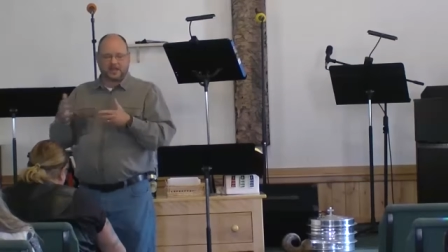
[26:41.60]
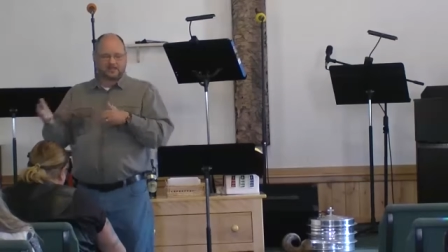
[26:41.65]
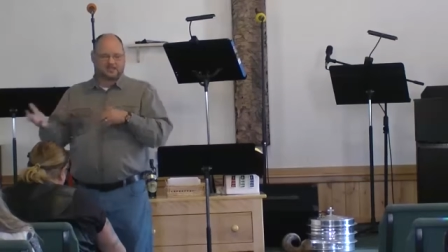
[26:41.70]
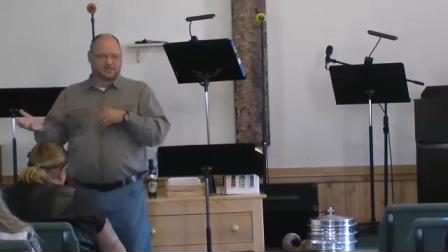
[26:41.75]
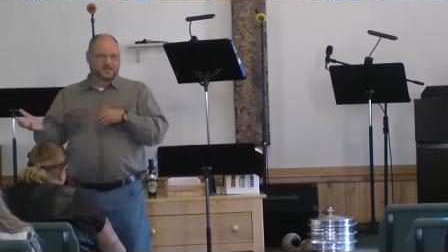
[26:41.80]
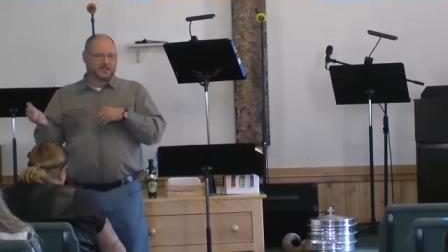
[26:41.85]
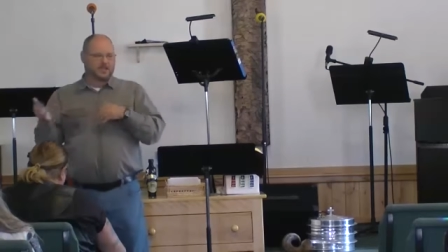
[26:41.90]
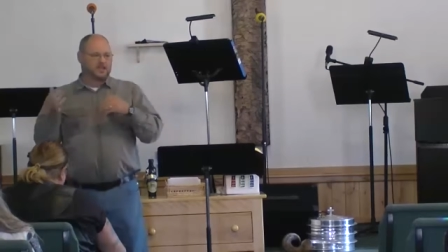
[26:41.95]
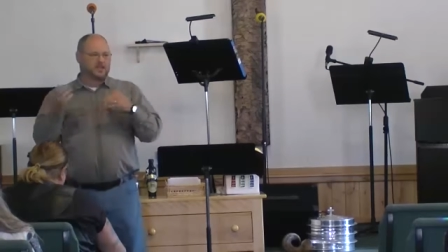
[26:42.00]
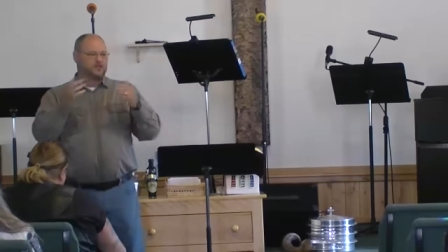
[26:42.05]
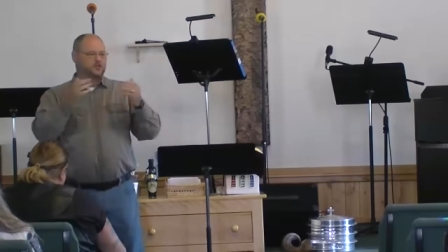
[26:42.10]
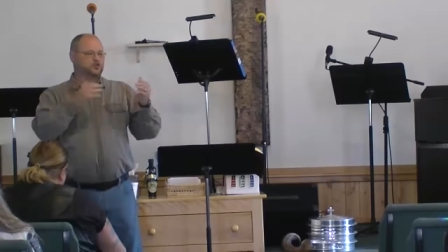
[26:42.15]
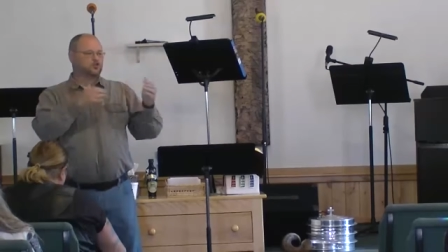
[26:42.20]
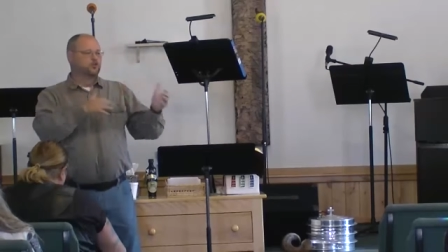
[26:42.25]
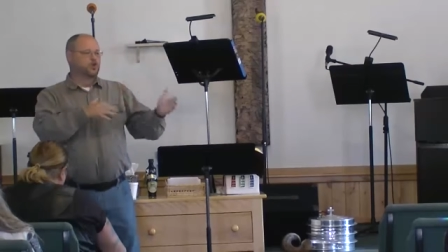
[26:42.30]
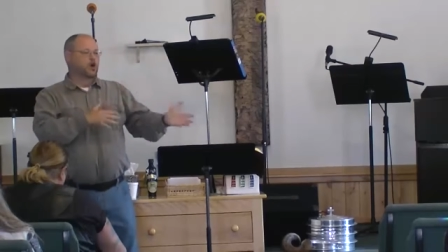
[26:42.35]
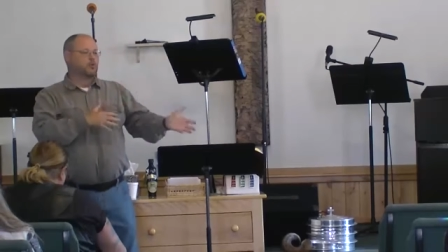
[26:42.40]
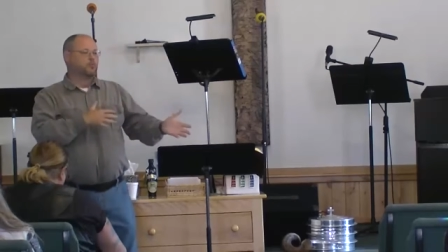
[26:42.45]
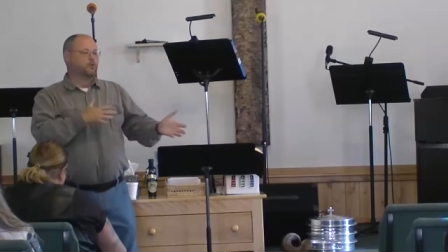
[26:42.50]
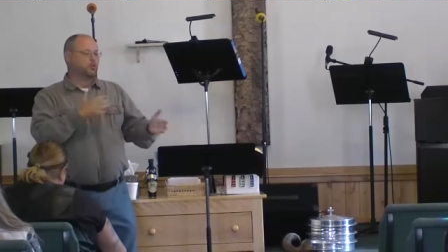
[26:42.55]
guessing he
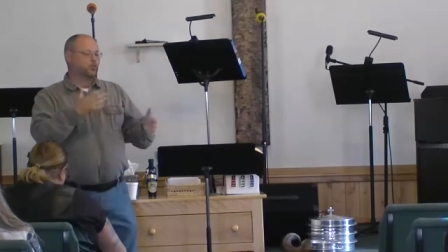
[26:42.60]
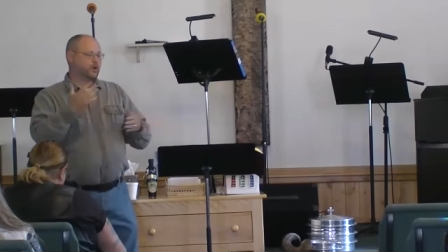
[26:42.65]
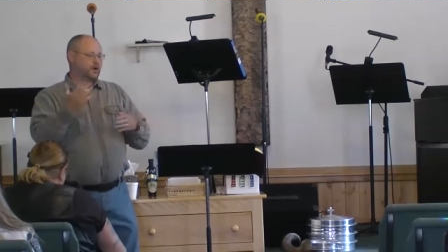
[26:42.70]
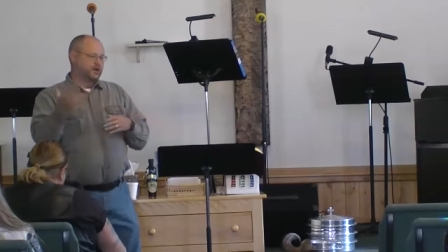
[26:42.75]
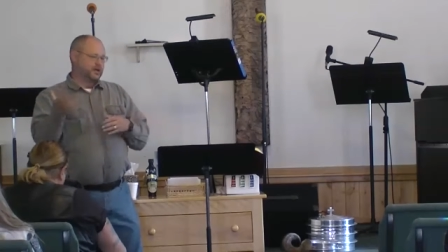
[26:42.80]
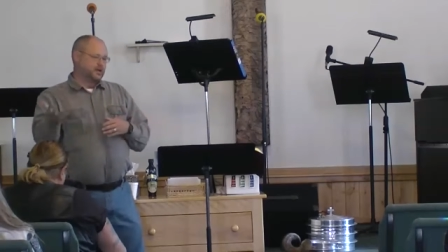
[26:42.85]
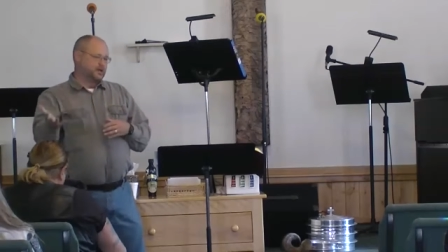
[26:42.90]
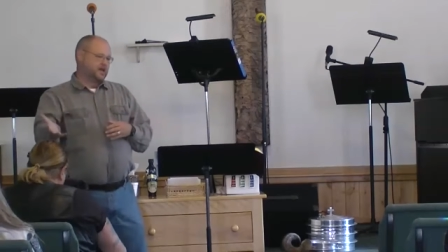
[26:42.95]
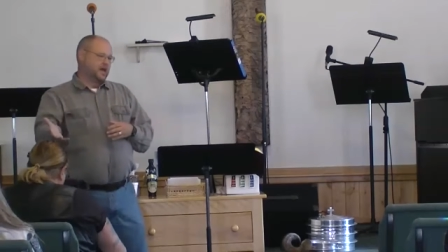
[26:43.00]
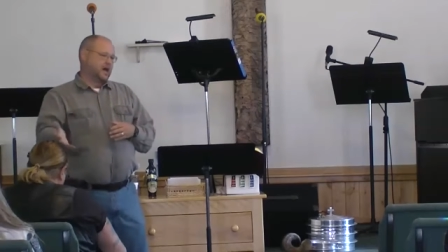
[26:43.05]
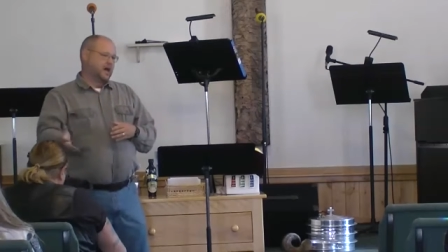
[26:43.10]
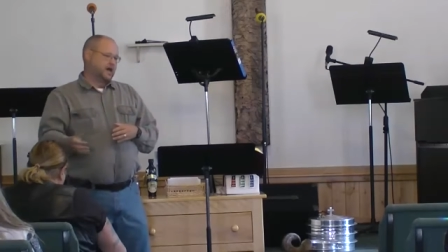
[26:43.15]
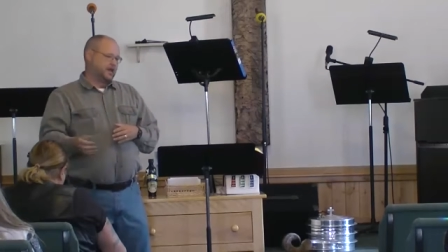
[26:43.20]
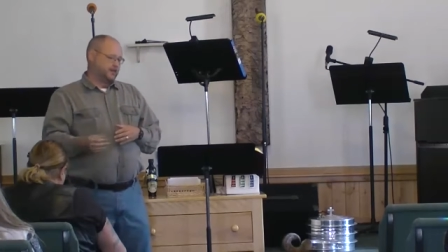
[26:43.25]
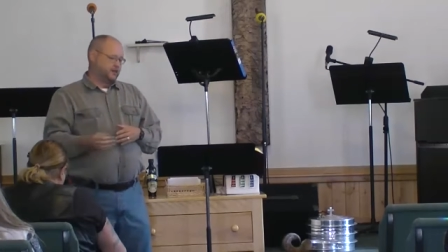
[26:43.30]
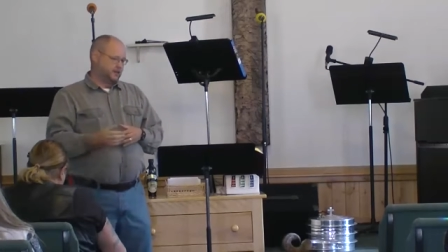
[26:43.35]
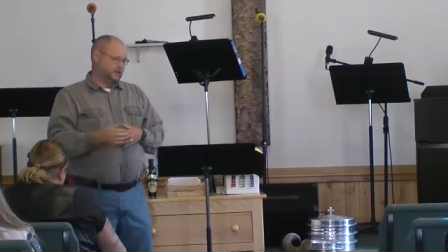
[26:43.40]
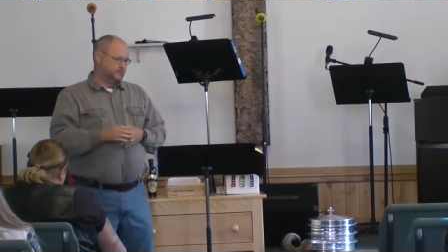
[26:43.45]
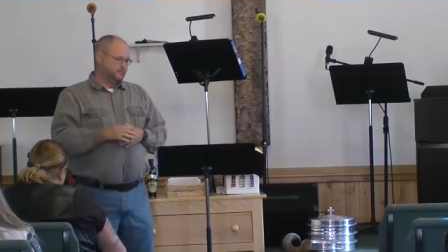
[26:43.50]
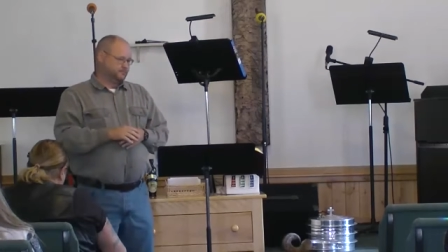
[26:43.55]
didn't grumble when he
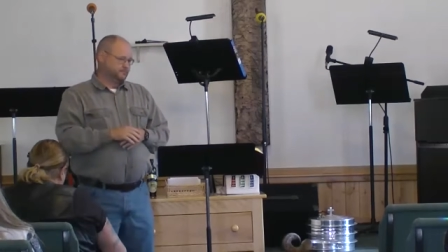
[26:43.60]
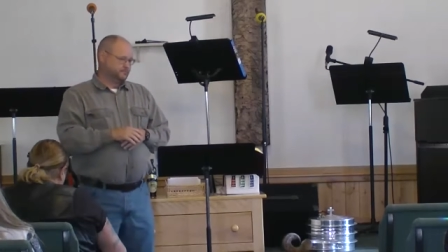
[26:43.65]
tithed.